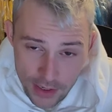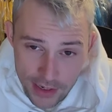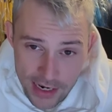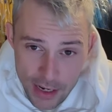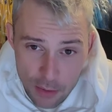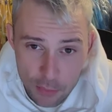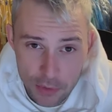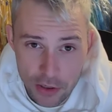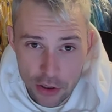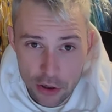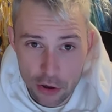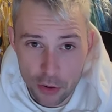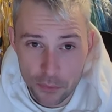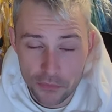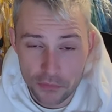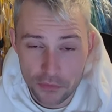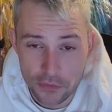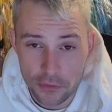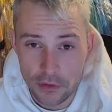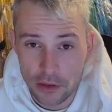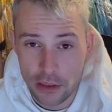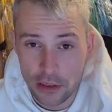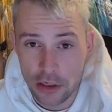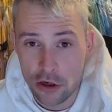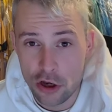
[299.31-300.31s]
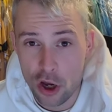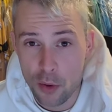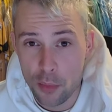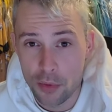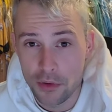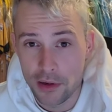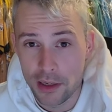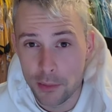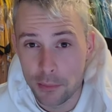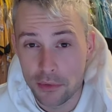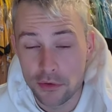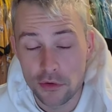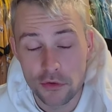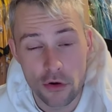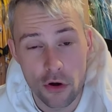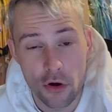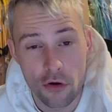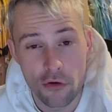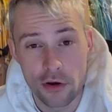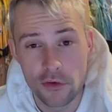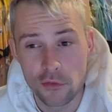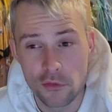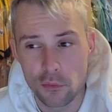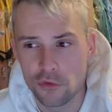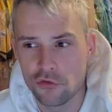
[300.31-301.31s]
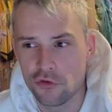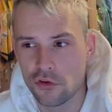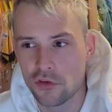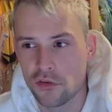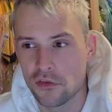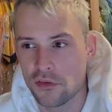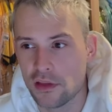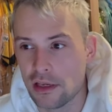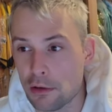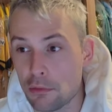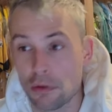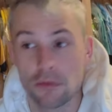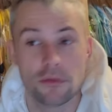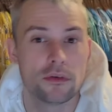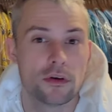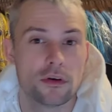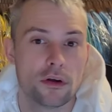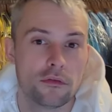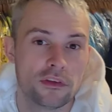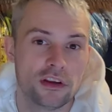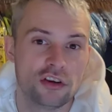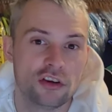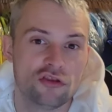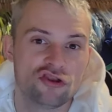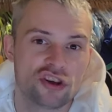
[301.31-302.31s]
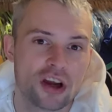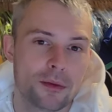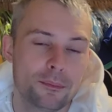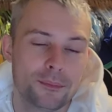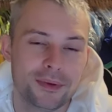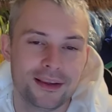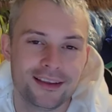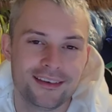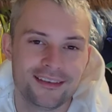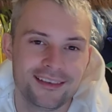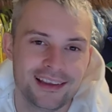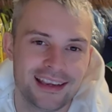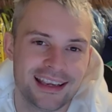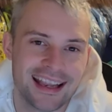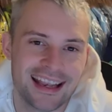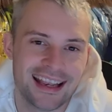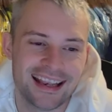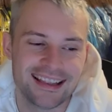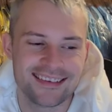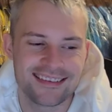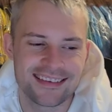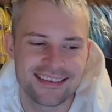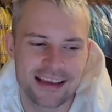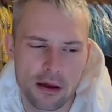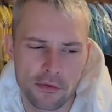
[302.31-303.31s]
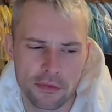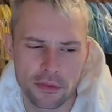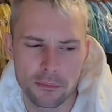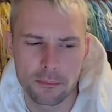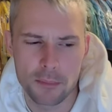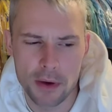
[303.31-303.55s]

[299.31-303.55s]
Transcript: Now, when it comes to the Copa Libertadores, which is the equivalent of the Champions League in South